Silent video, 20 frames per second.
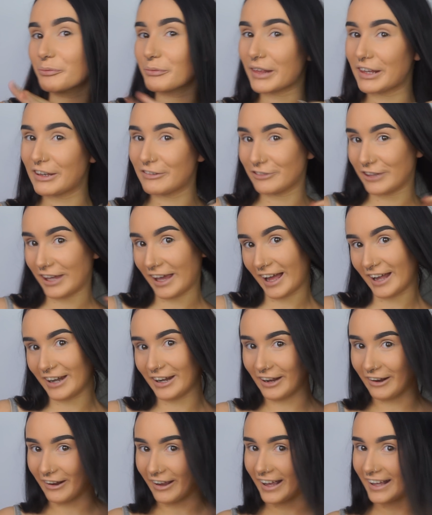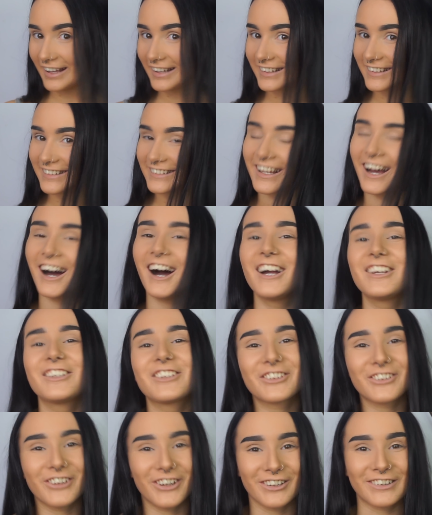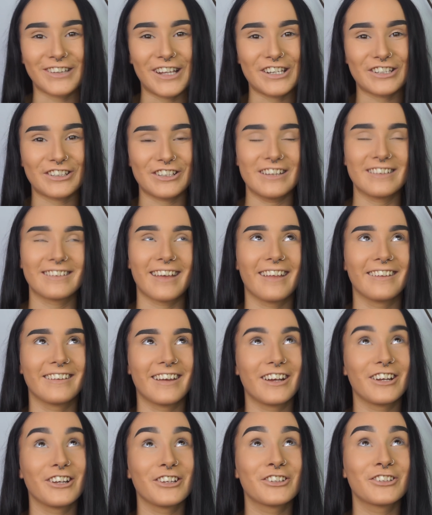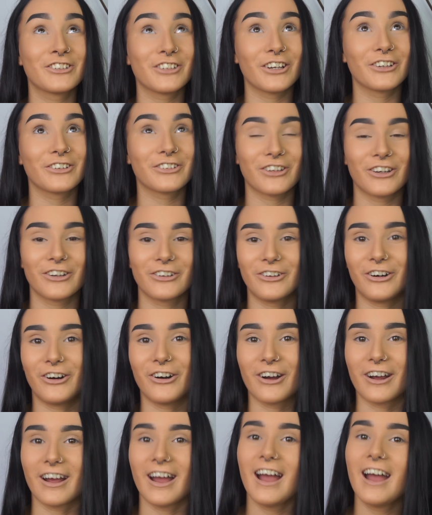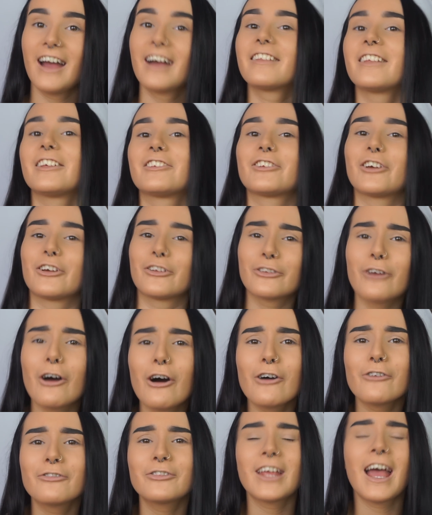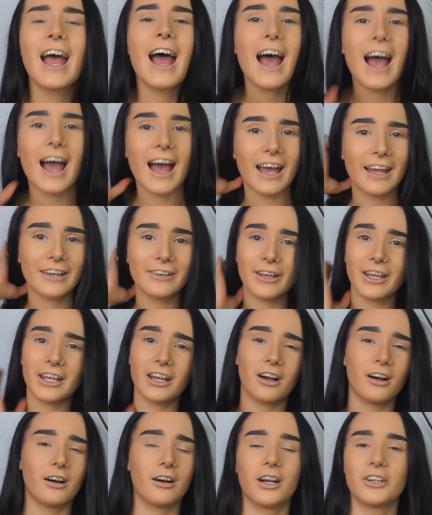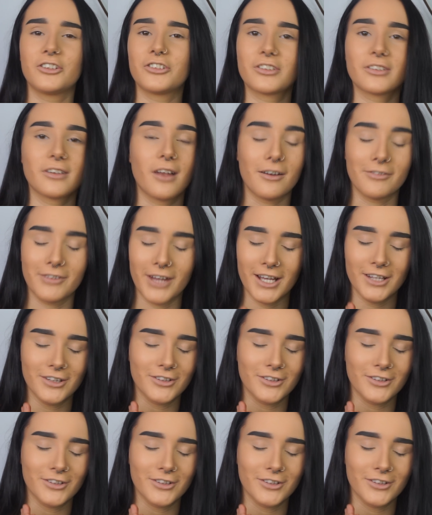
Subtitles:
If you can notice, I just got extensions and they're so long, they're so soft, and oh, I just love it.